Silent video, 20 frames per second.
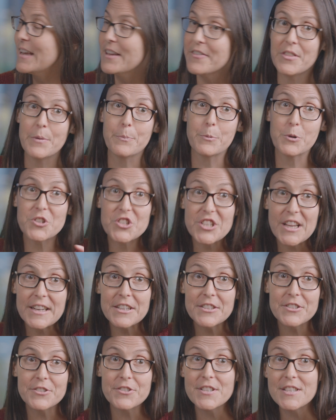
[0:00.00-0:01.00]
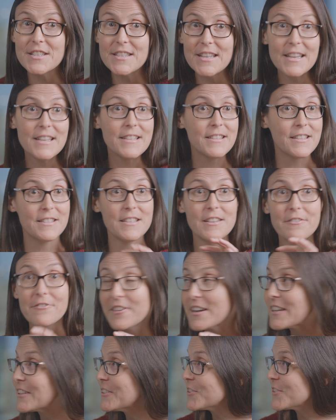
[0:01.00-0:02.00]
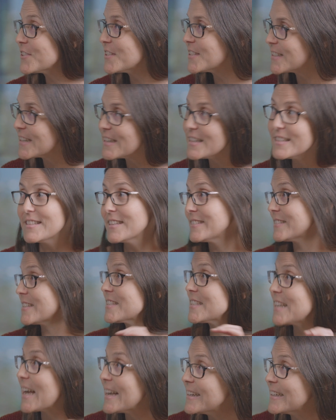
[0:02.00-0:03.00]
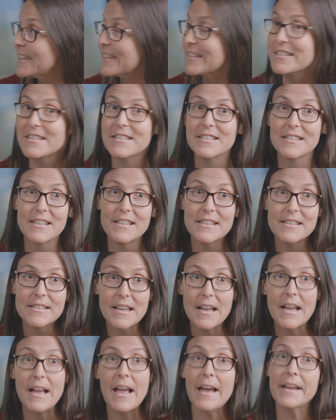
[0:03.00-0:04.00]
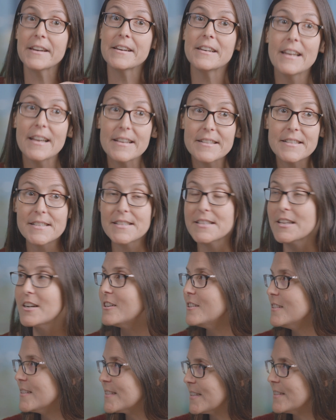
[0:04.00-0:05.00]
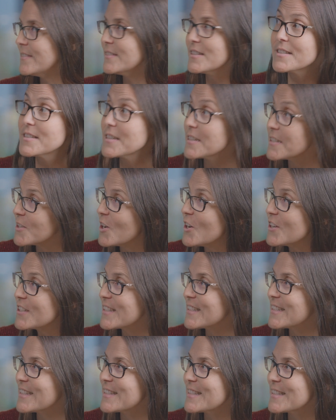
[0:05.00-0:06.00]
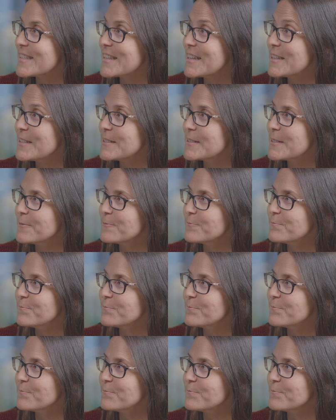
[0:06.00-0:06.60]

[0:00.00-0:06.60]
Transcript: in the progenitor state, the effector state, and the cycling state, and less cells in this exhausted state.